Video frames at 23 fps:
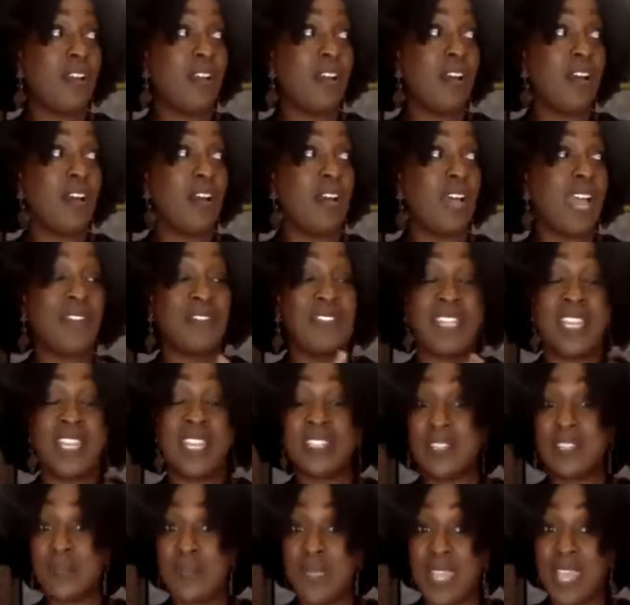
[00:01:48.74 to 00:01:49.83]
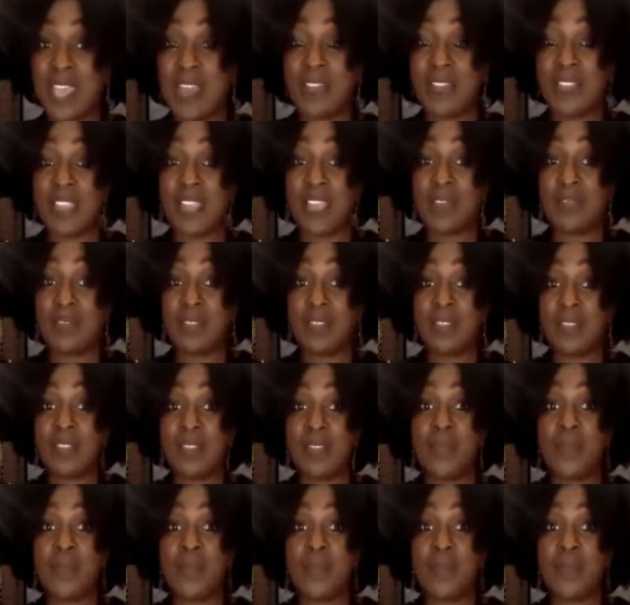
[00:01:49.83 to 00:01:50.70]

I have to take something out the oven,